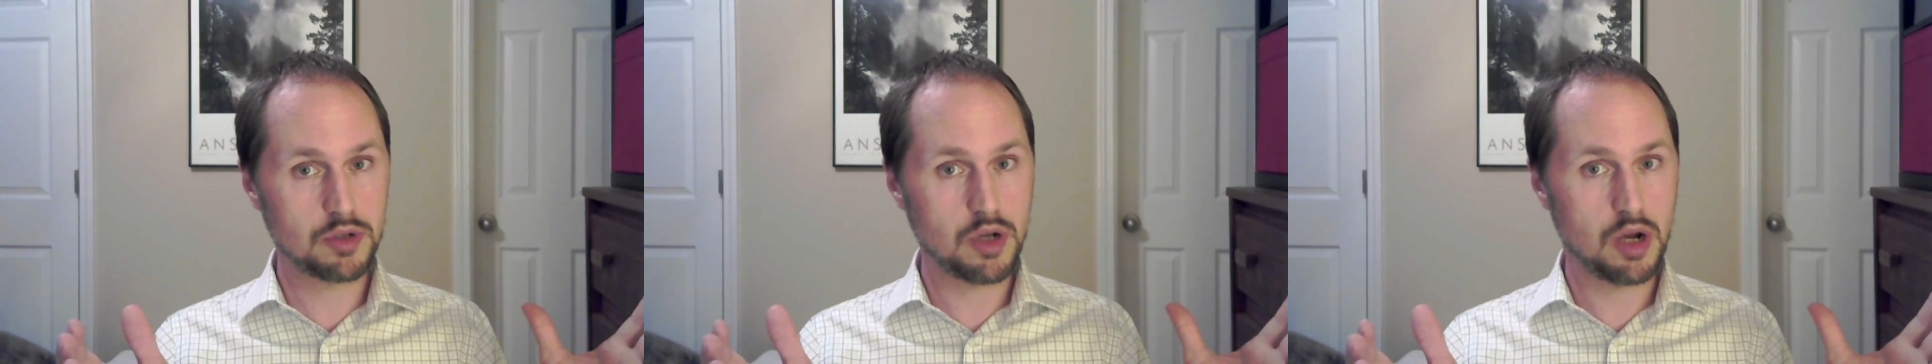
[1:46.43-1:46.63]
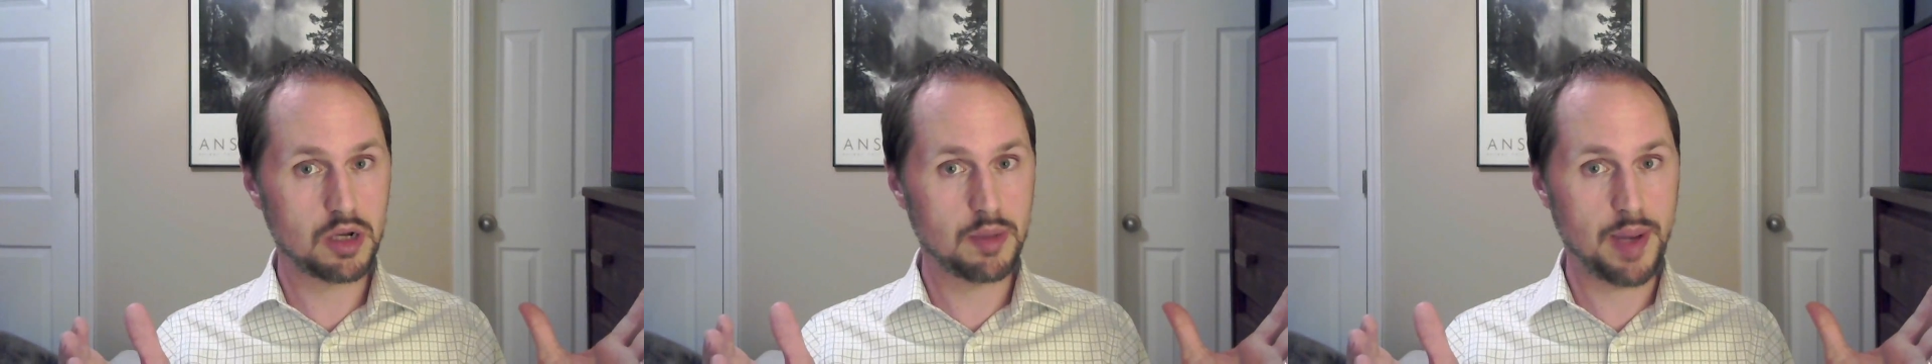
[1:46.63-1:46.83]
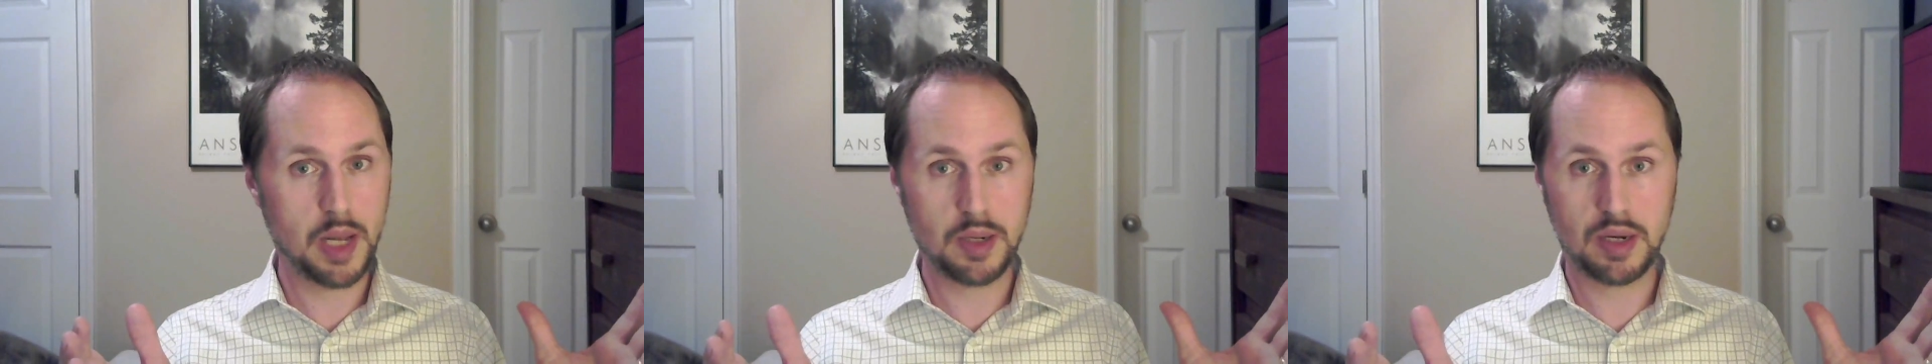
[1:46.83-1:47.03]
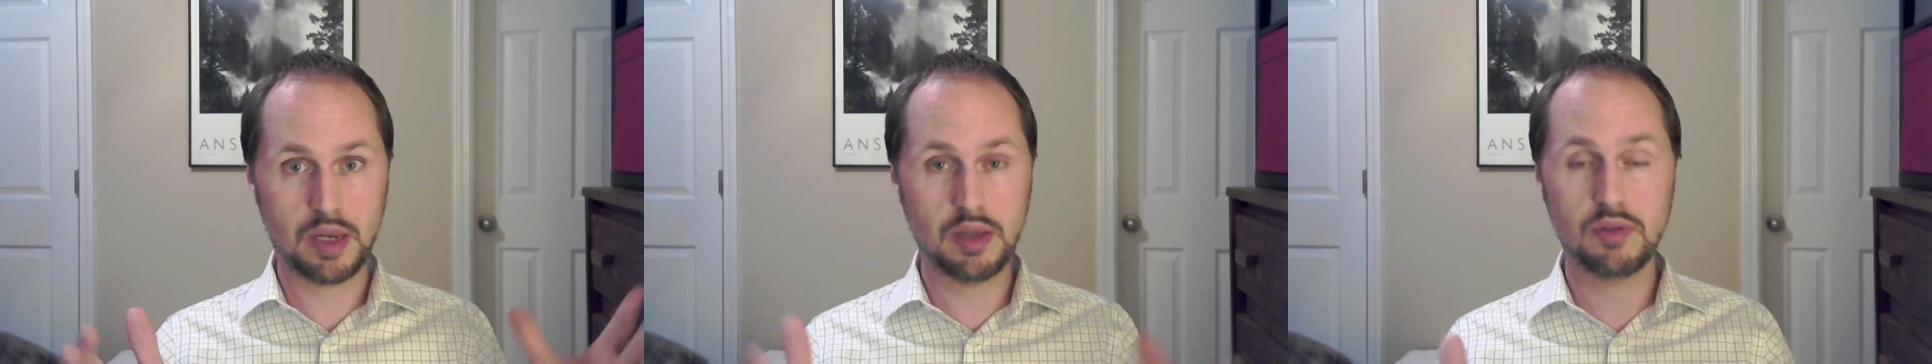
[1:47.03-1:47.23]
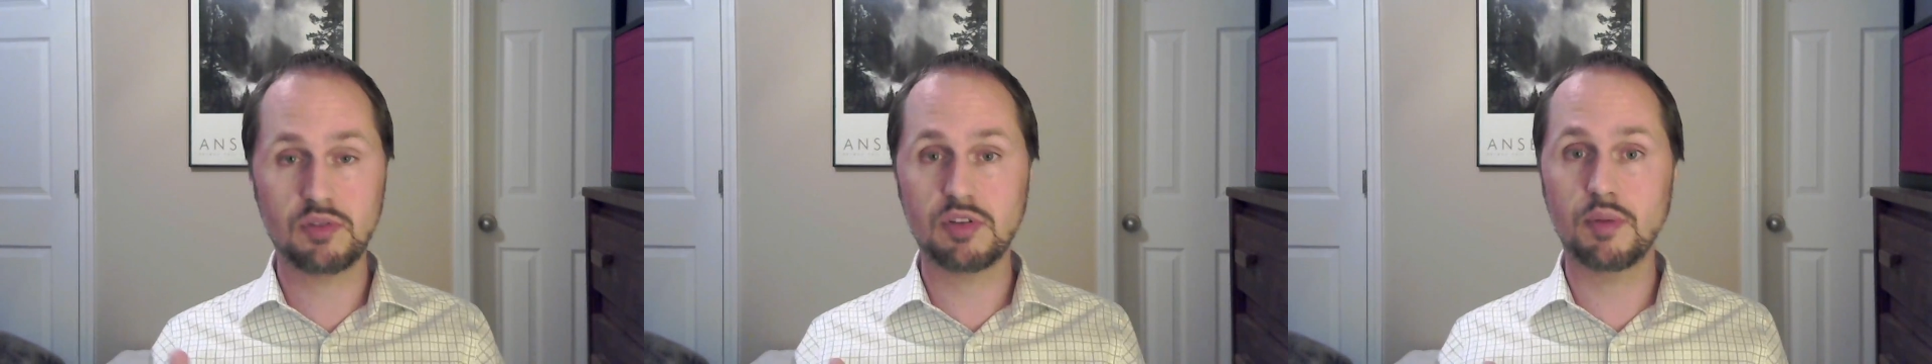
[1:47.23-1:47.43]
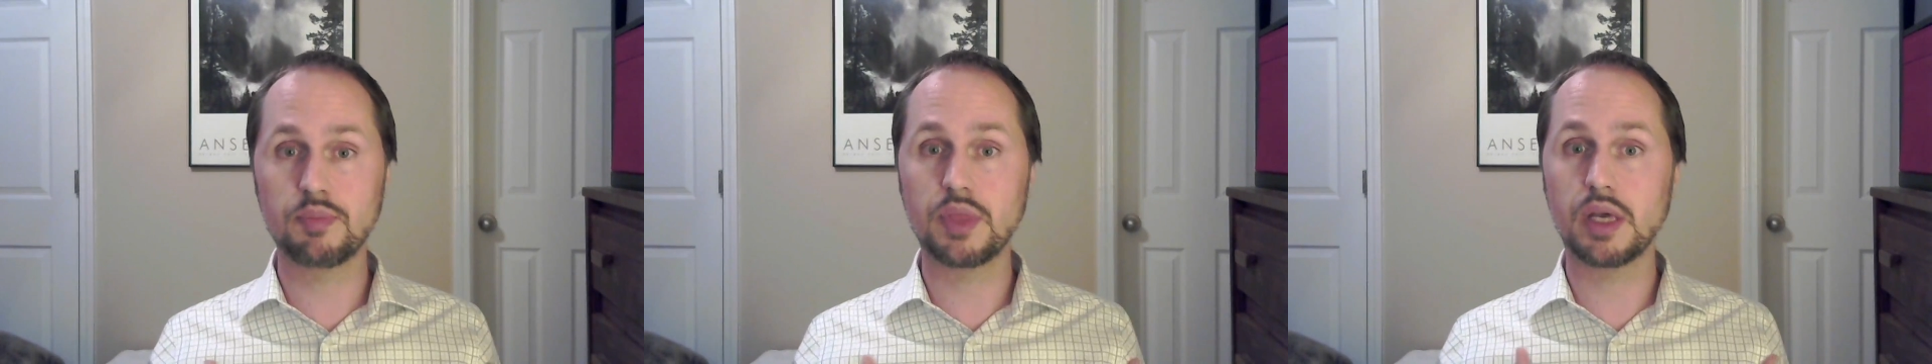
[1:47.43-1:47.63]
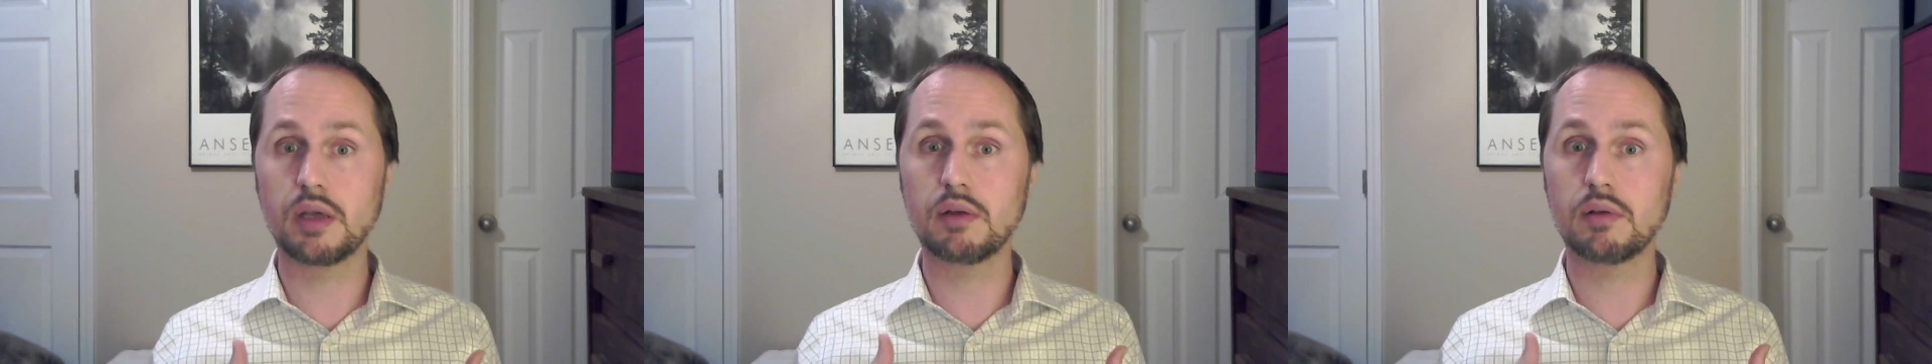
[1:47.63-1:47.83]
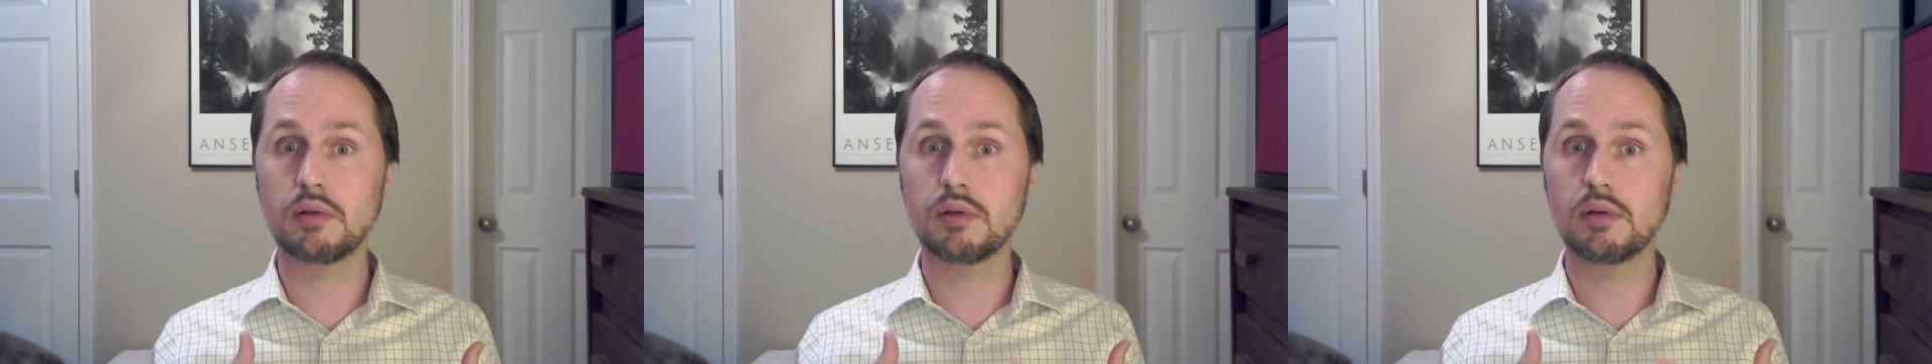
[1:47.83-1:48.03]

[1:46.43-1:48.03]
talk about is something,